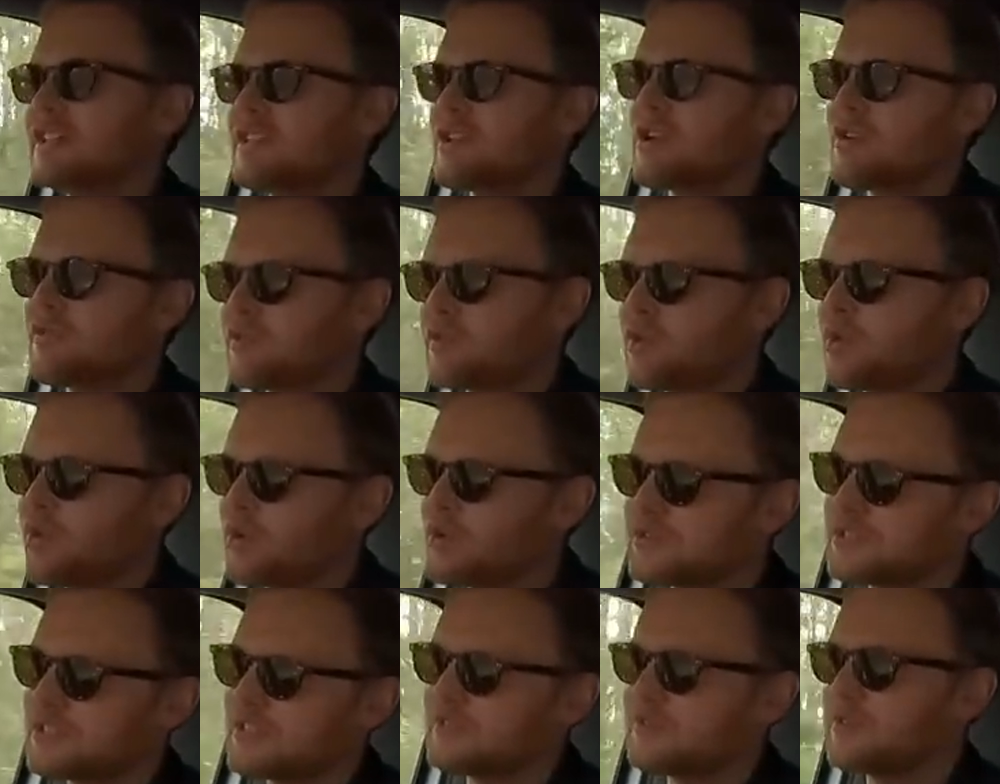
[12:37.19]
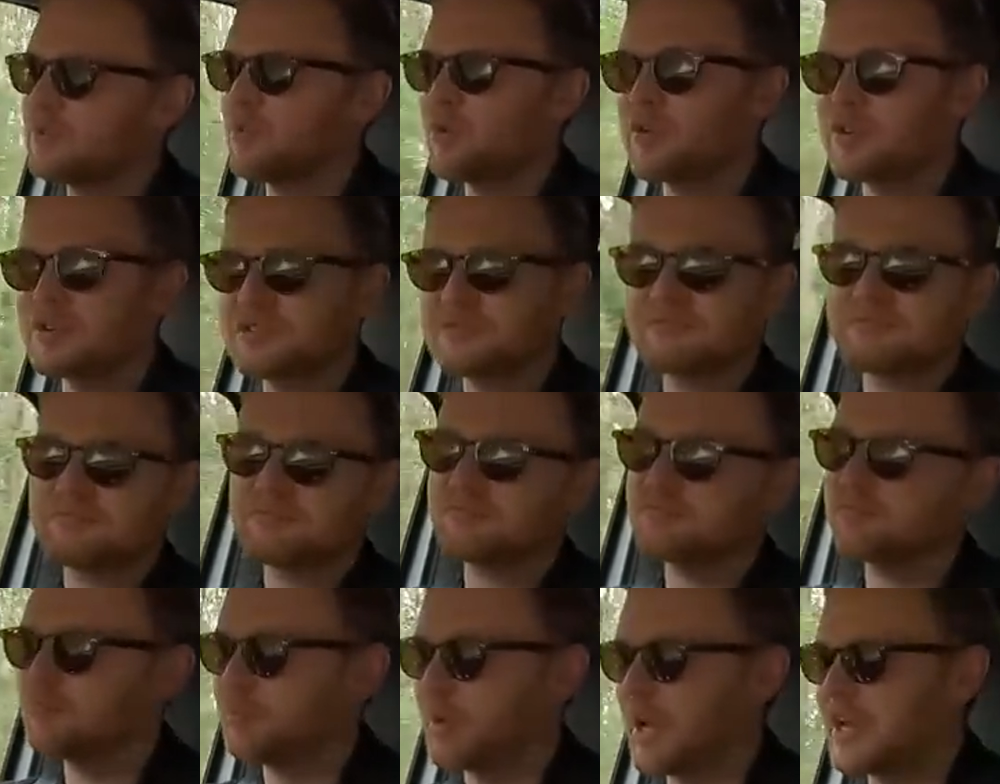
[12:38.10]
And then of course, if you want to
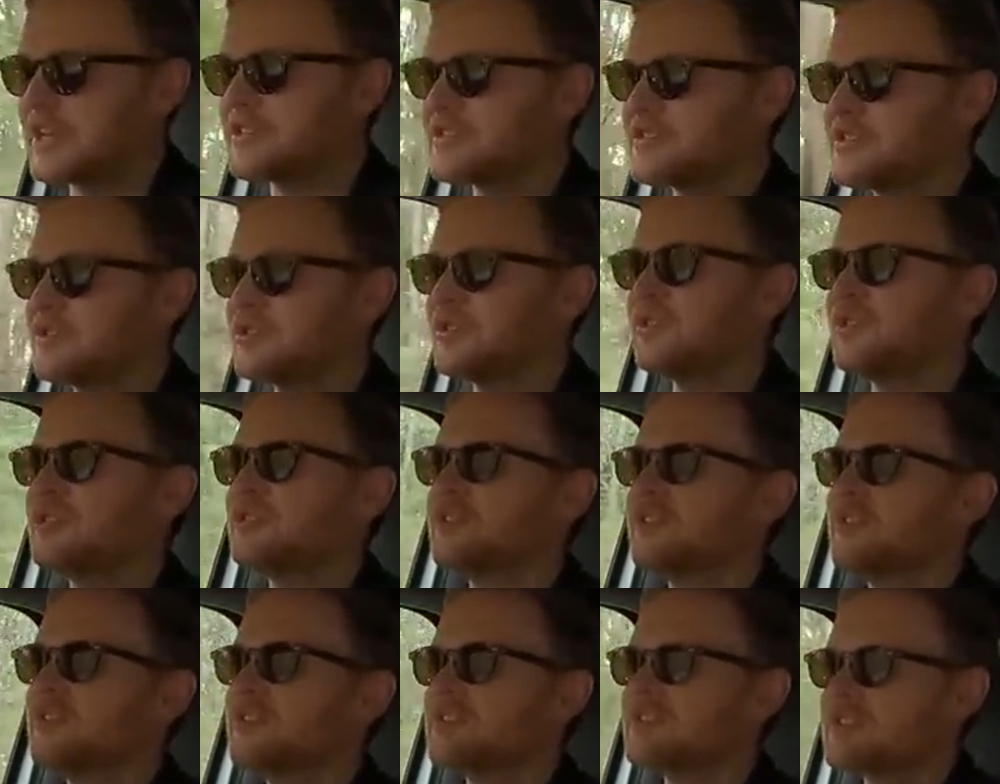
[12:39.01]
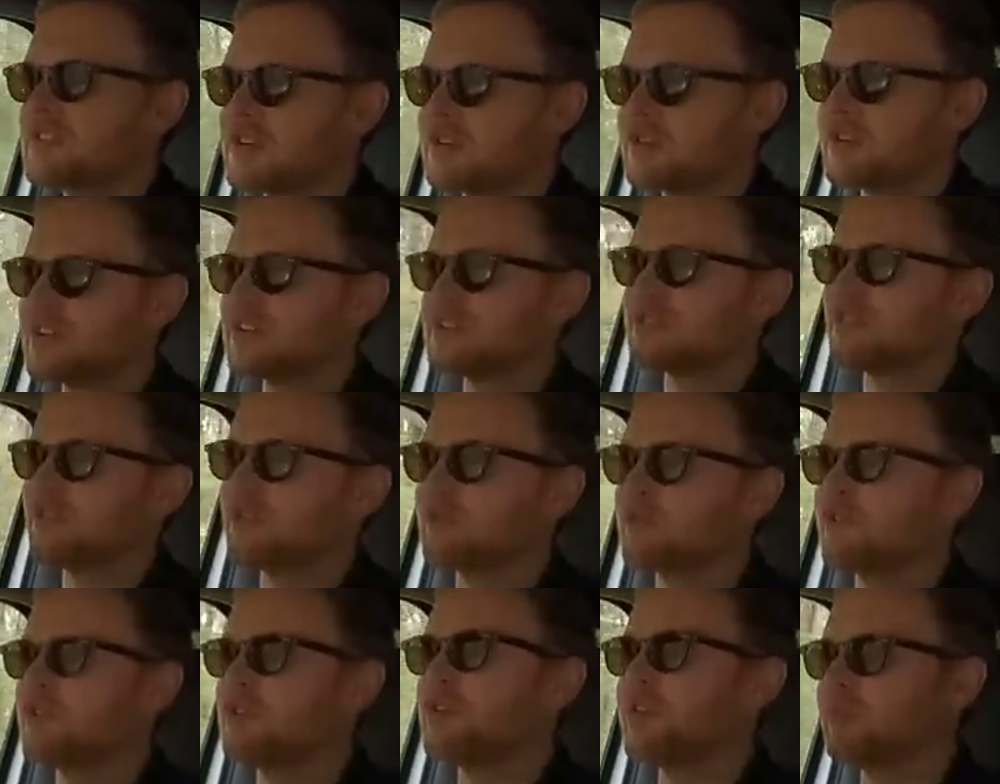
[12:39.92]
base your serious
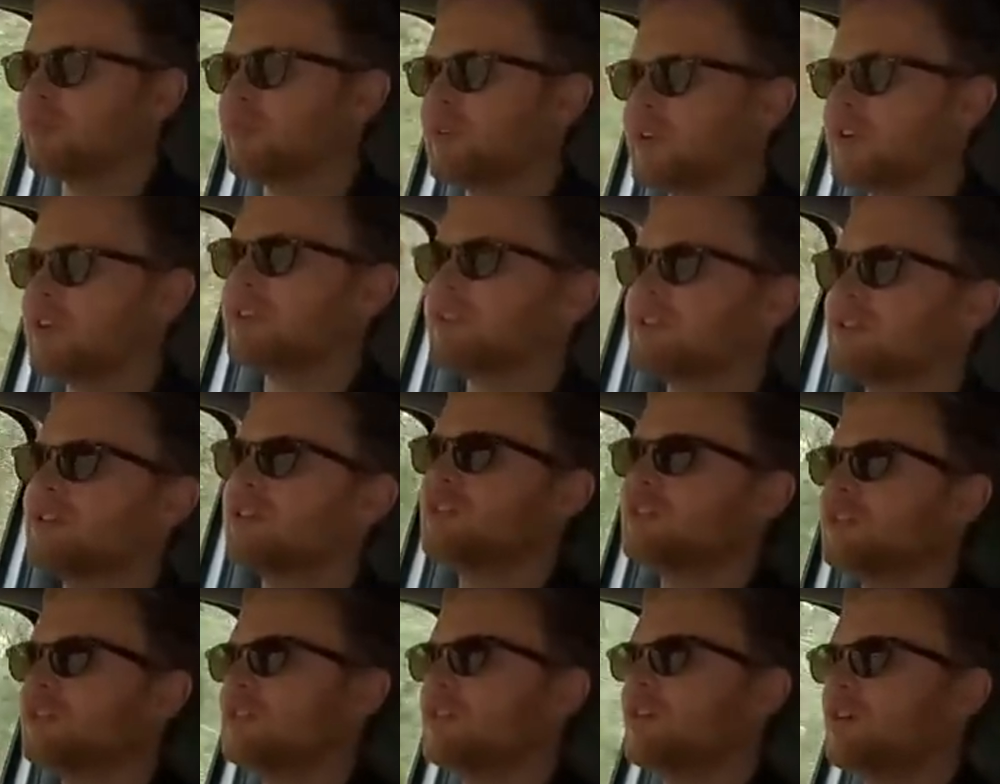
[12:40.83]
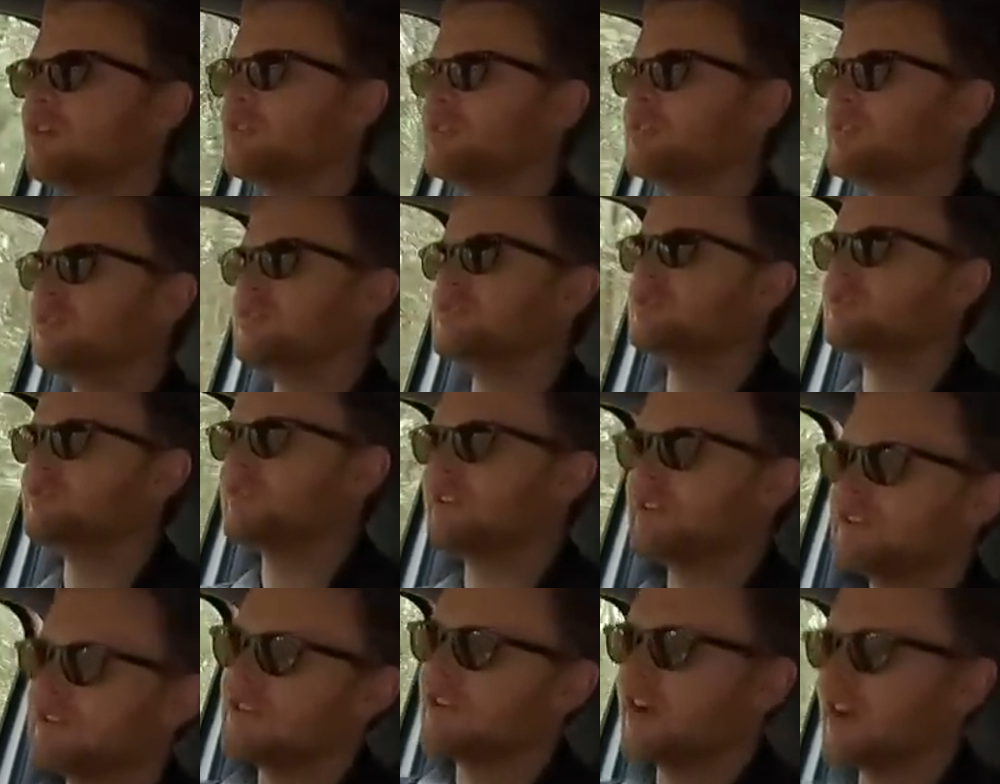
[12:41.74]
off-roading rig on the new
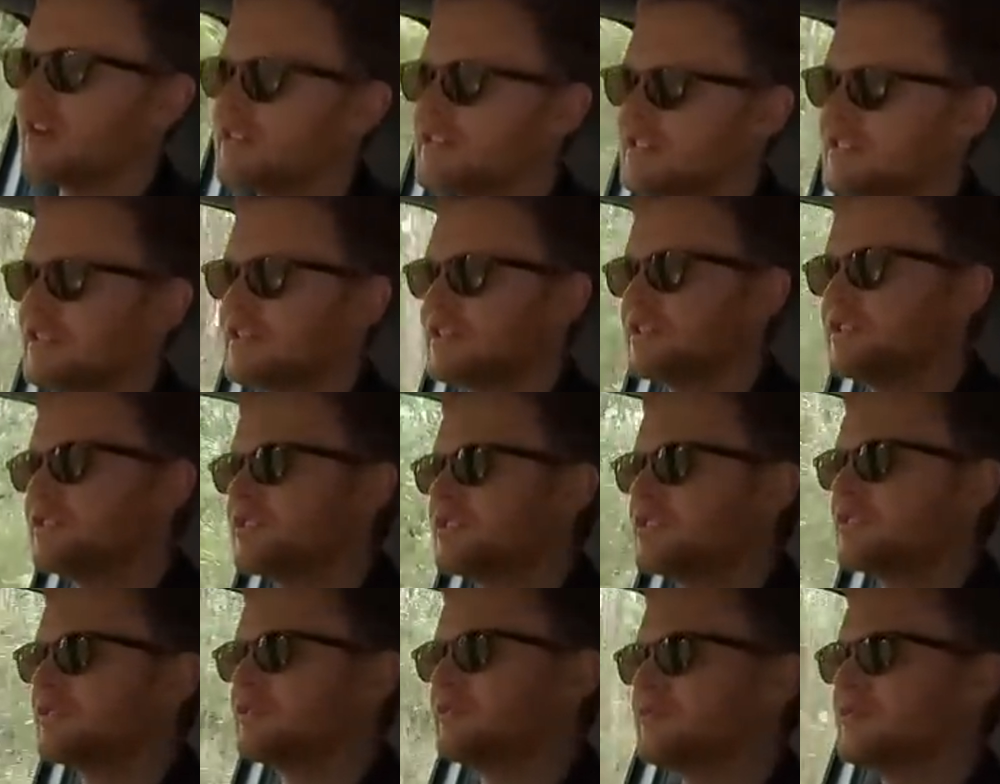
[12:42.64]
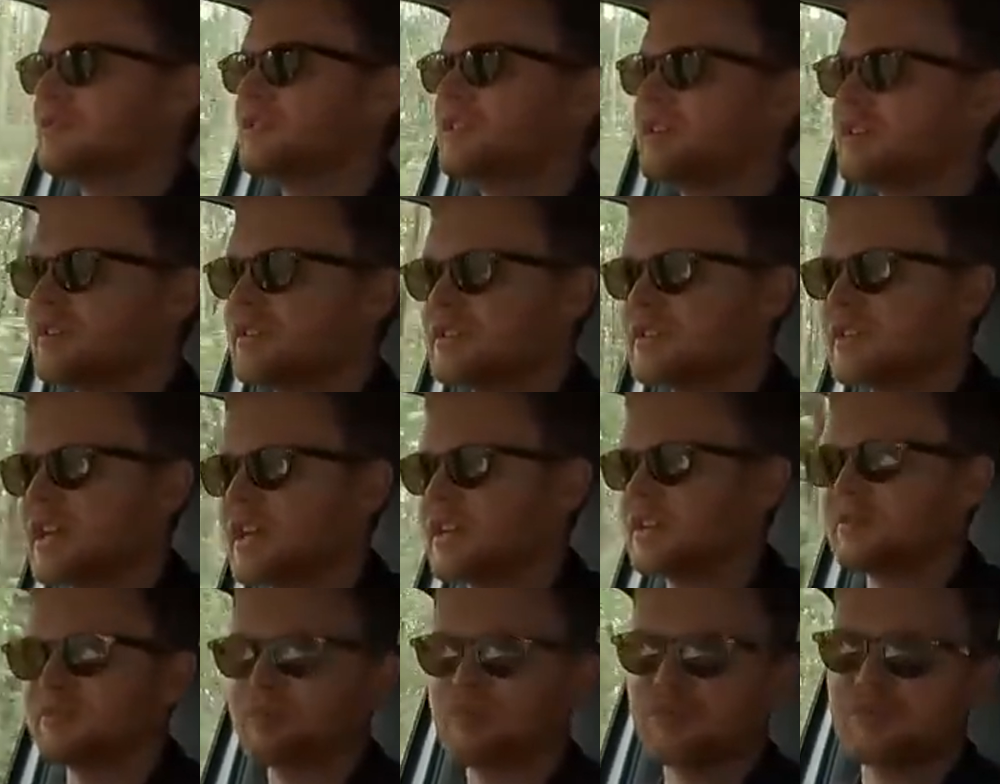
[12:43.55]
Defender 90, then you can
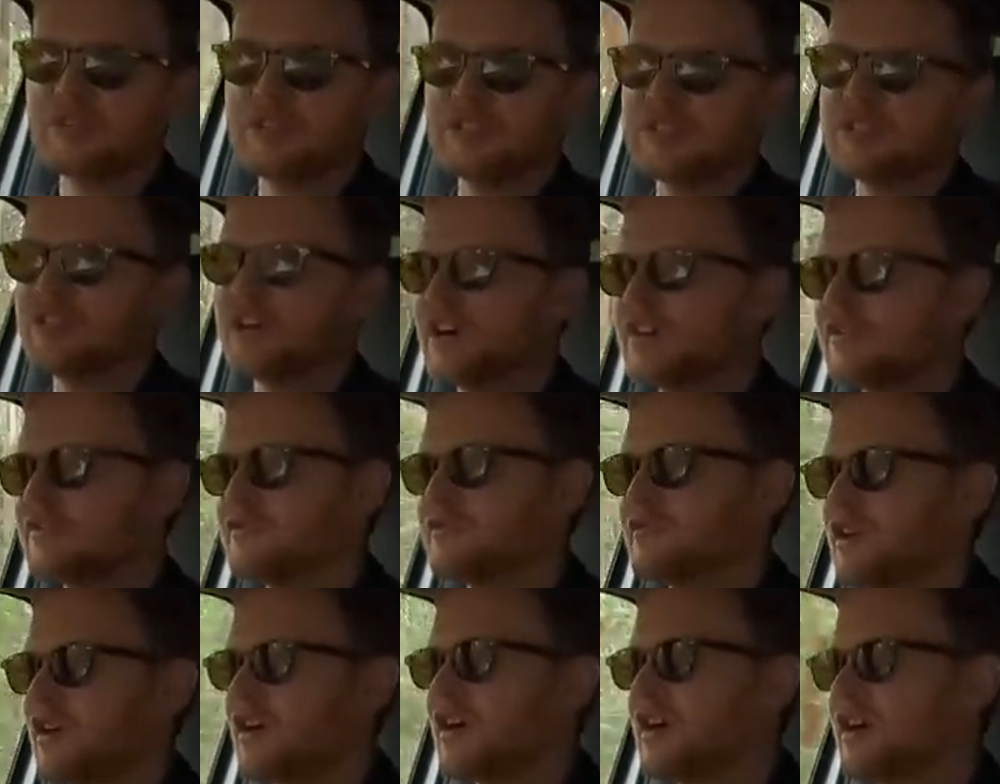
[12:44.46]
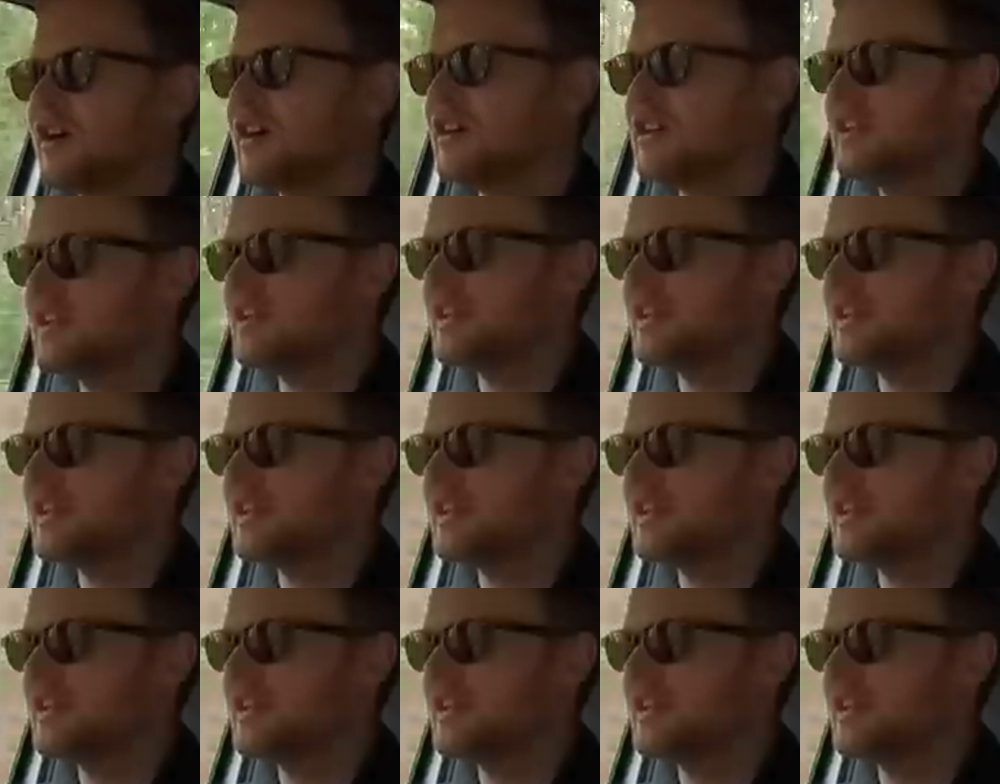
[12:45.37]
take it pretty darn far.